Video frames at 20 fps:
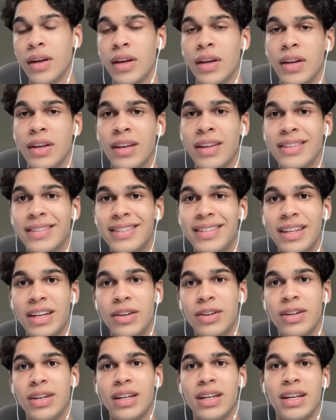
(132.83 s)

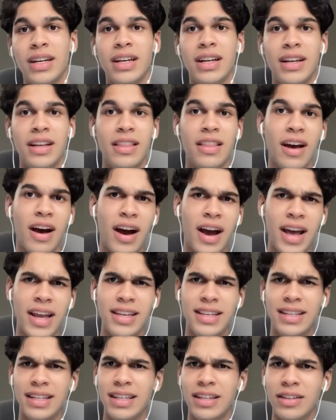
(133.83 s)
Considering I
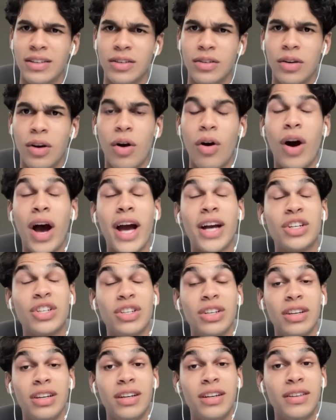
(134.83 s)
didn't,
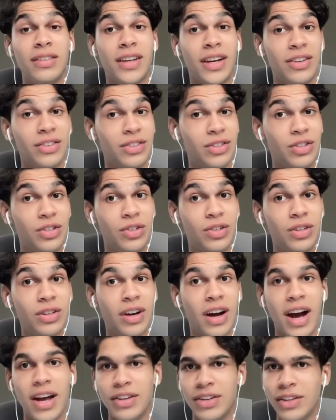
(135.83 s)
actually, that isn't true.
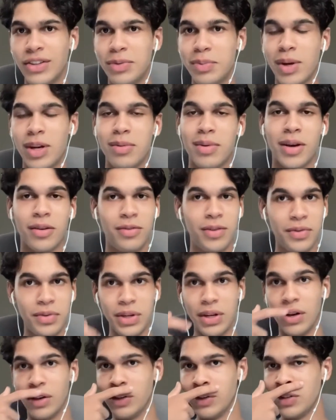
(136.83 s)
I did spend about
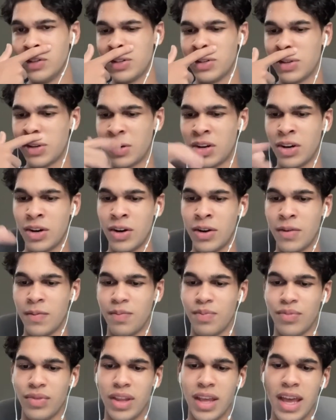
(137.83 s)
$50, so
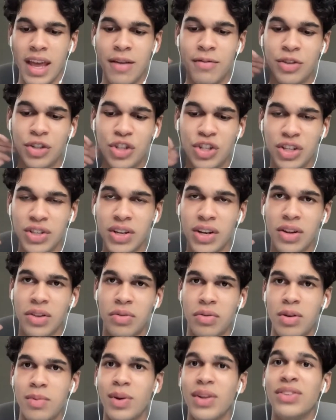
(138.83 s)
if it's just under
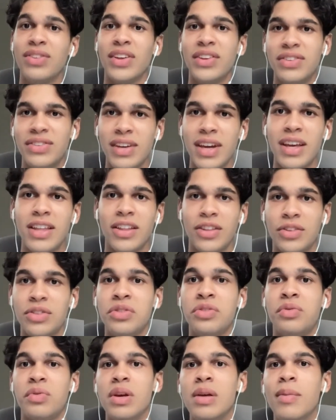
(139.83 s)
3 months, let's say that's
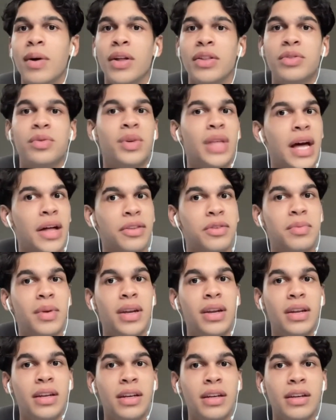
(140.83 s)
3 months without
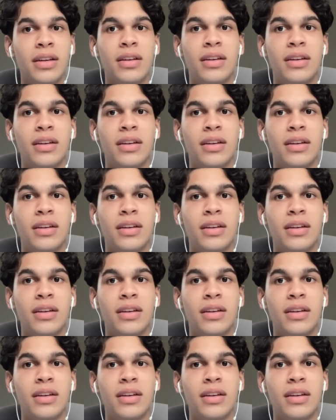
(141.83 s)
spending.